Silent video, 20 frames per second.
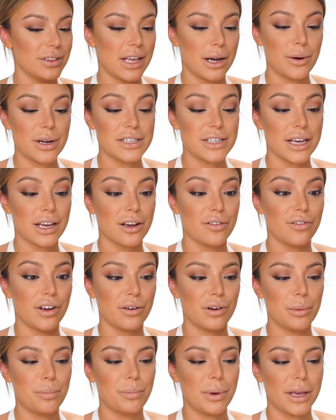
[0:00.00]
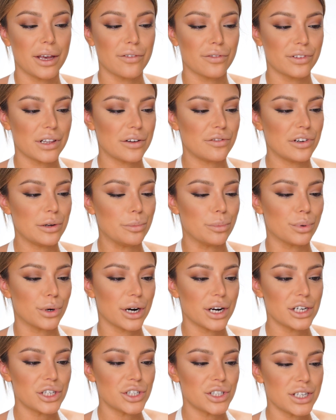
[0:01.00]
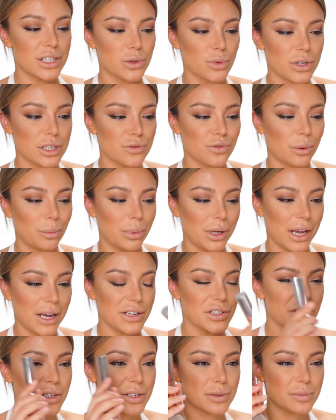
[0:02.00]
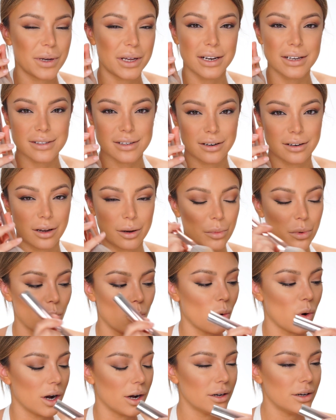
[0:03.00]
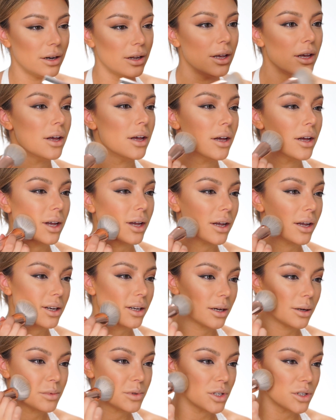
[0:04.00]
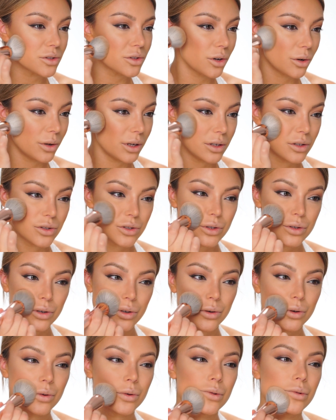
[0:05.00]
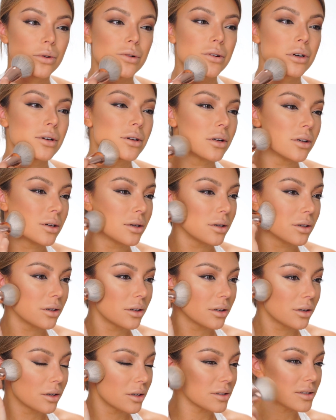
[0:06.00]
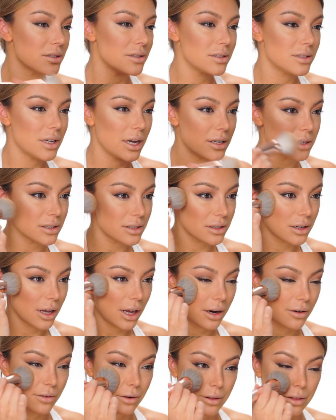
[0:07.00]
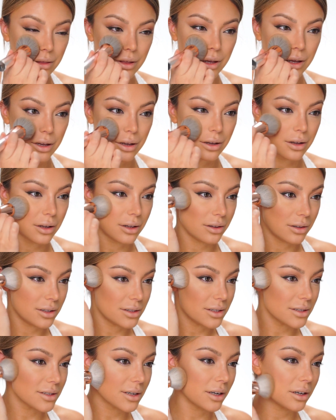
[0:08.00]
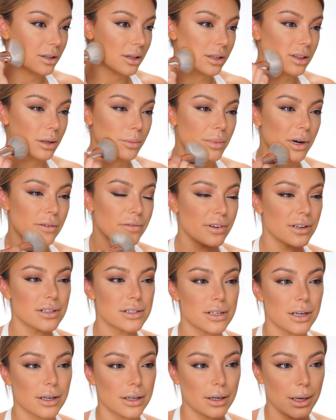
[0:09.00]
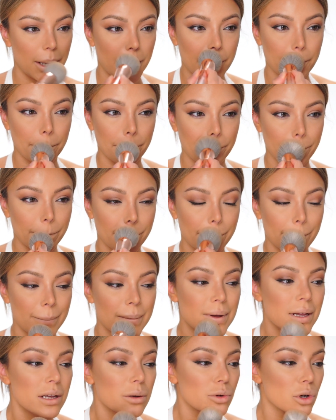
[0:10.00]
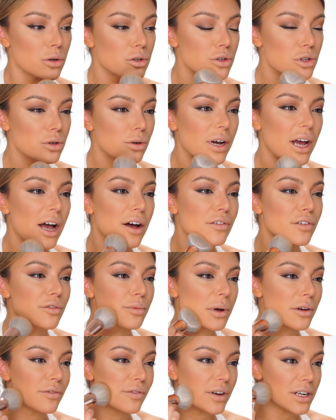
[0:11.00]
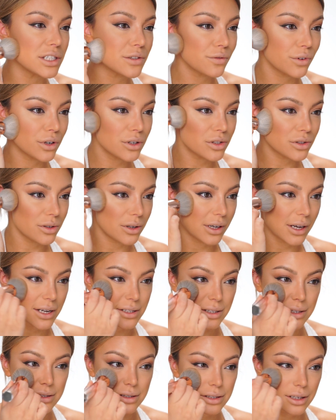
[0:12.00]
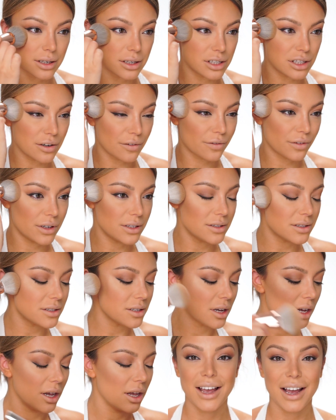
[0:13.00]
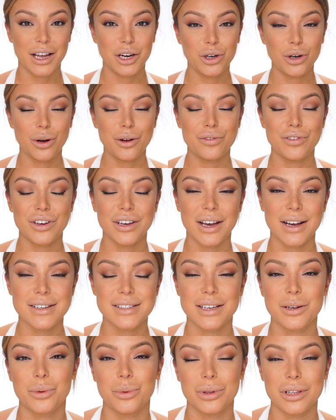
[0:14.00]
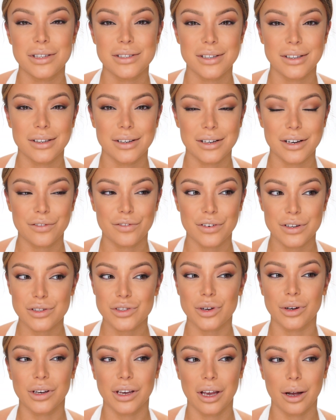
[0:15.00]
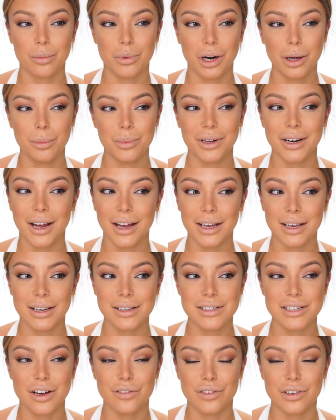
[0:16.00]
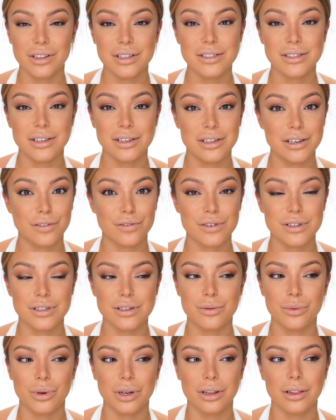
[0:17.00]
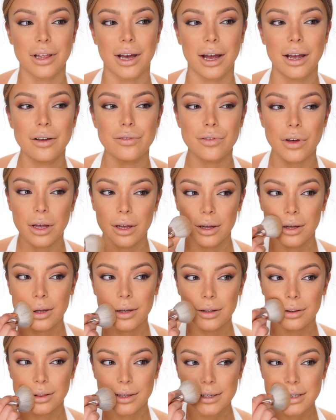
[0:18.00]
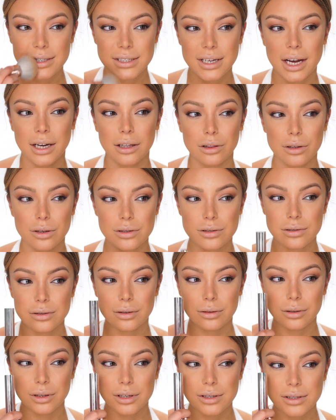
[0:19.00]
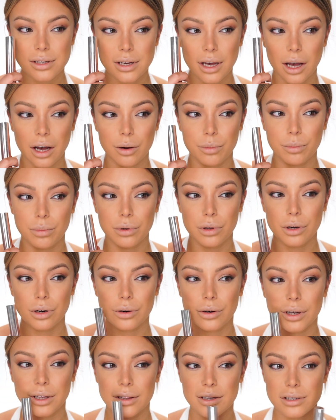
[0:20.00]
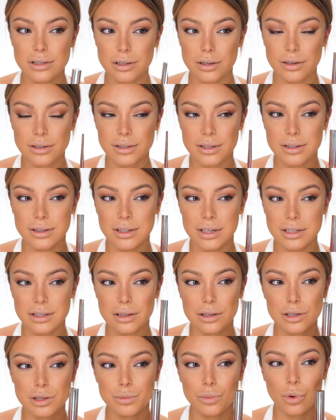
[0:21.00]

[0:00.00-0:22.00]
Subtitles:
Now I take a very big fluffy brush. This one is from BH Cosmetics and #1, and I'm just going to set everything, and this is kind of like the buffing technique. I'm going to do half of my face first so you guys can see the difference. I don't know if you guys can really see the difference on camera, but I can definitely see the difference in real life. This side looks, you see how blurry this looks, and this looks